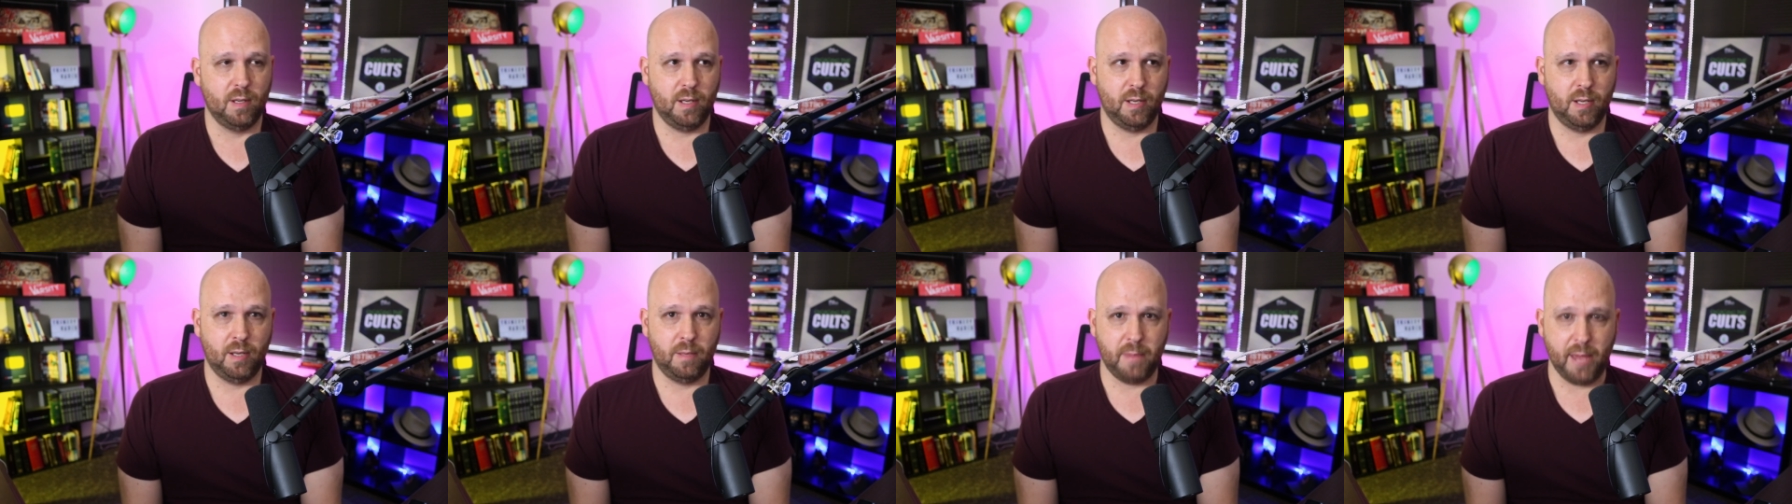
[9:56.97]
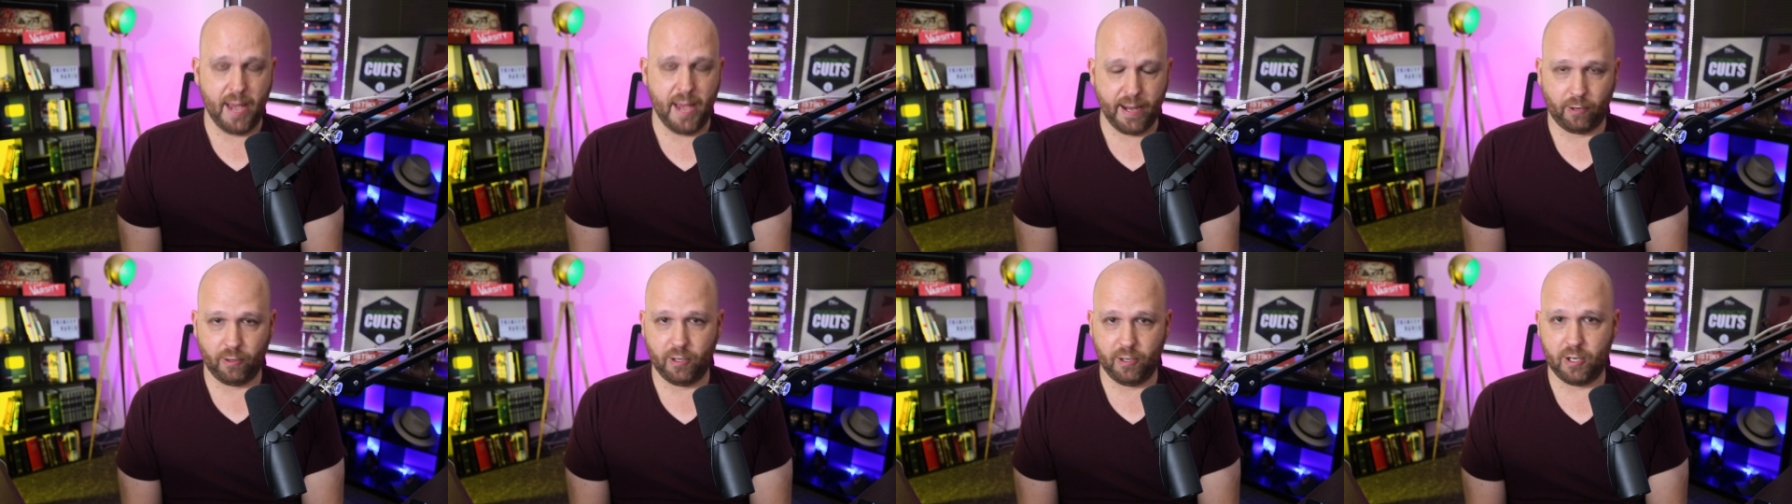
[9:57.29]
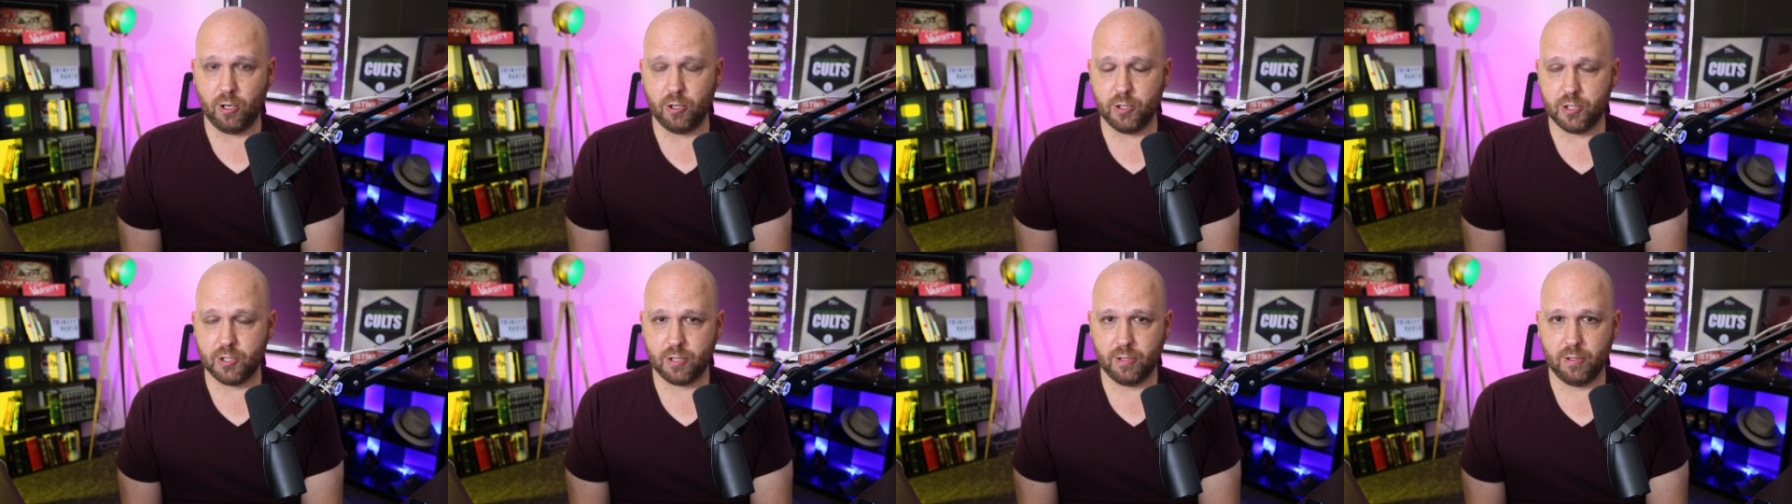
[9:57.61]

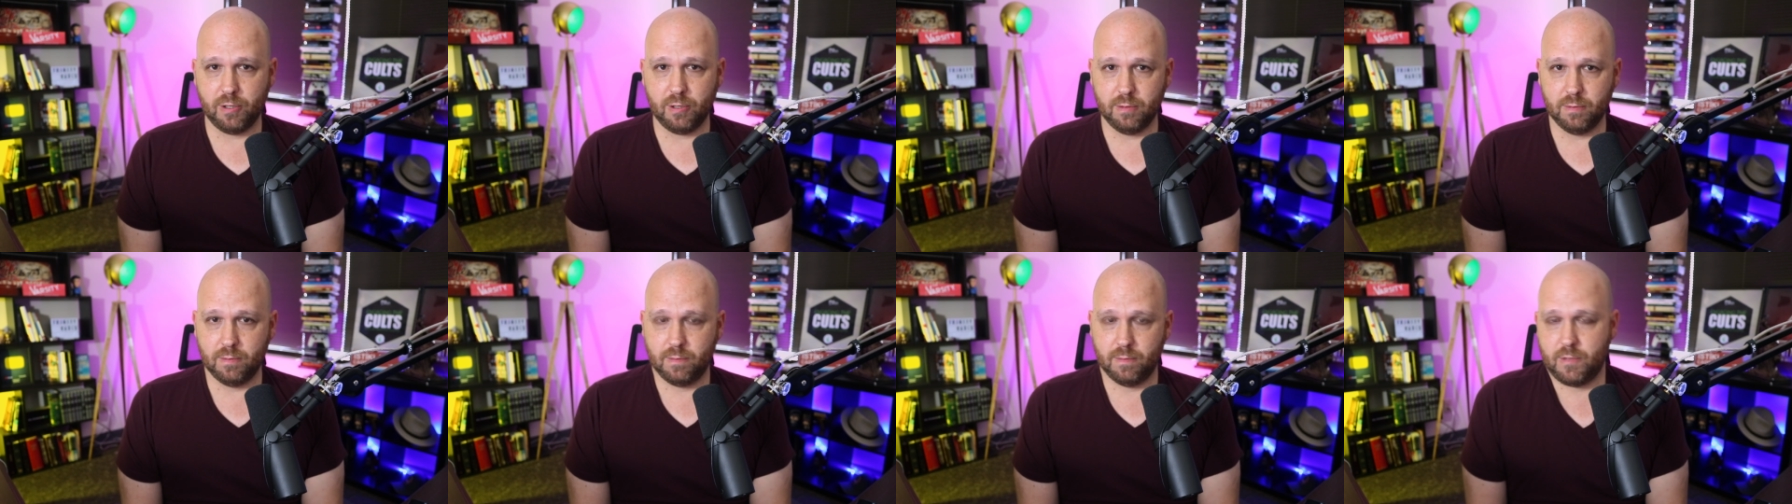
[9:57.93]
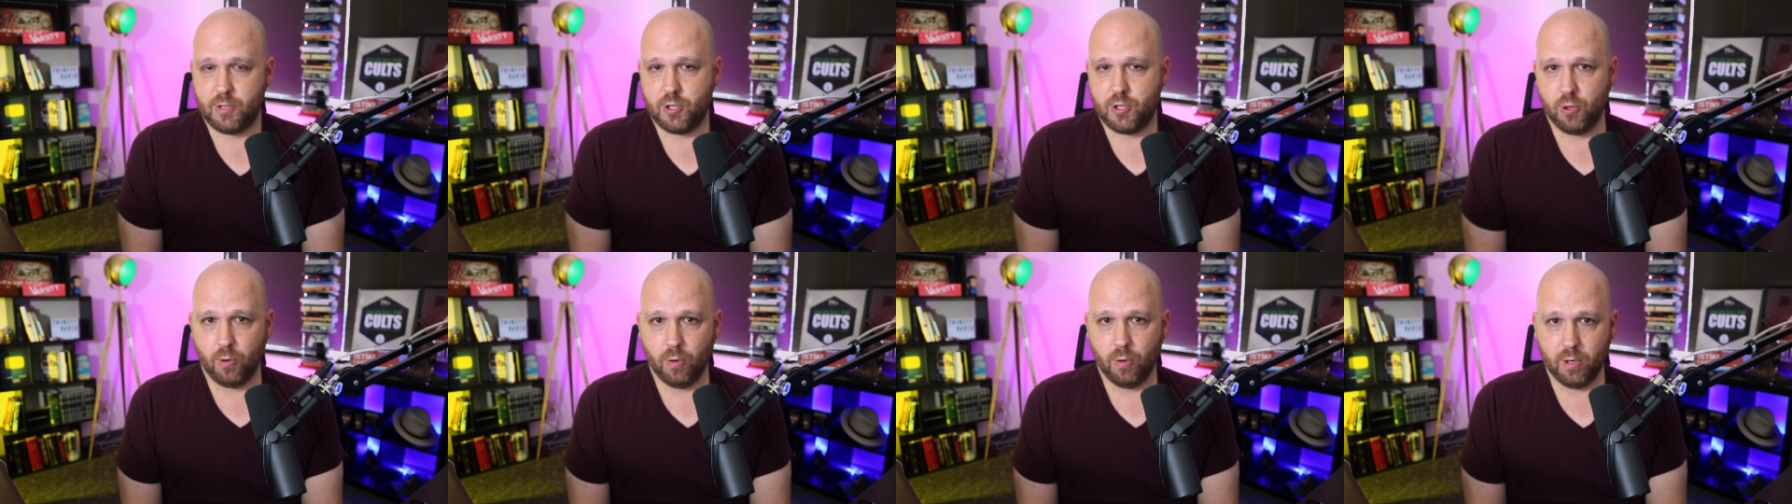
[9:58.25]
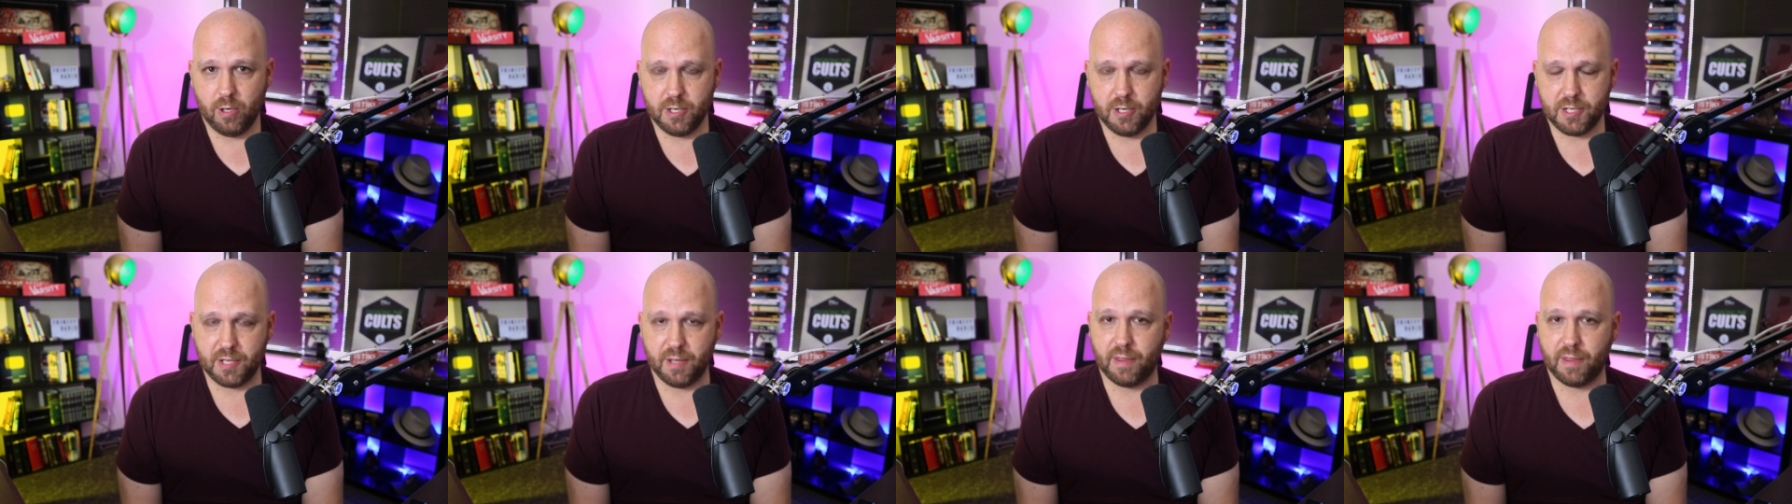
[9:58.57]
agricultural
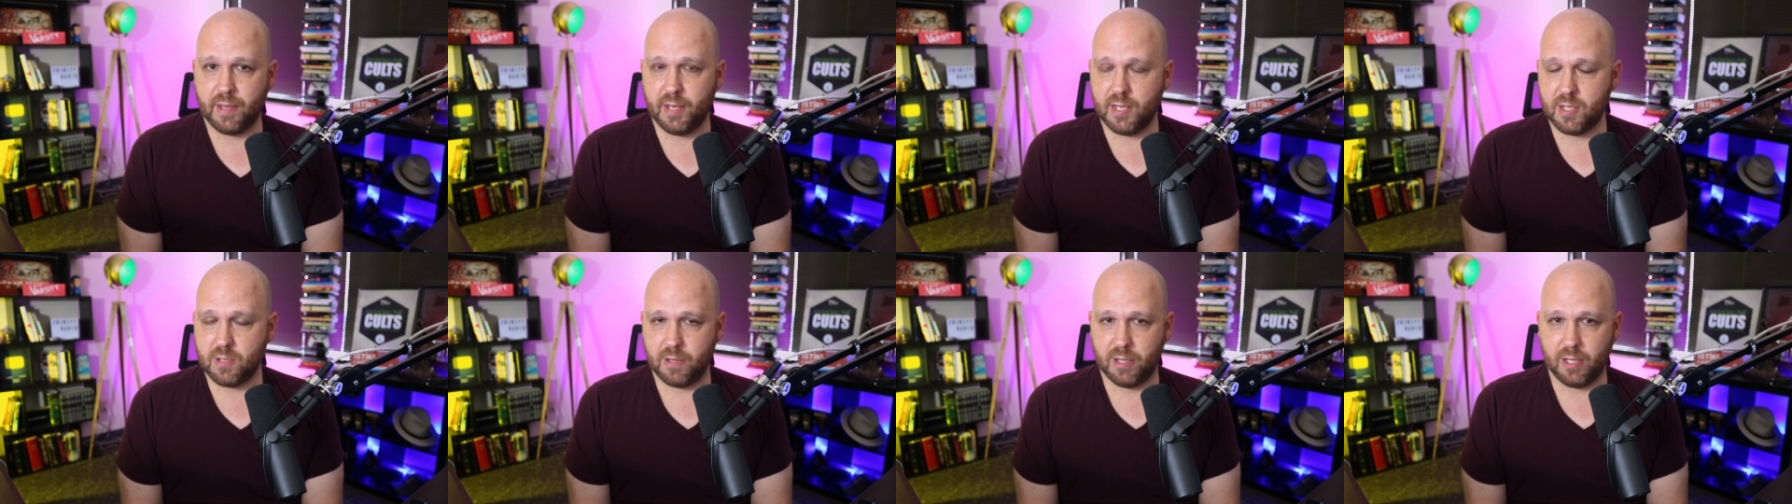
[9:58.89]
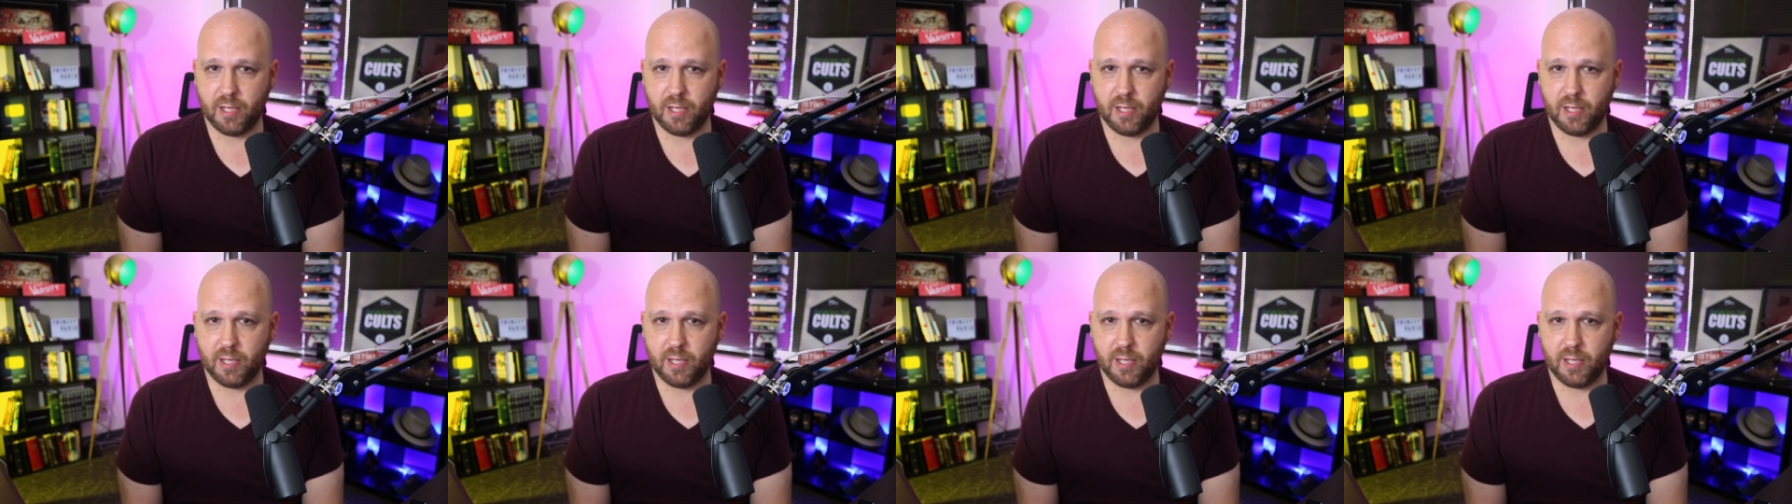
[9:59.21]
chores and things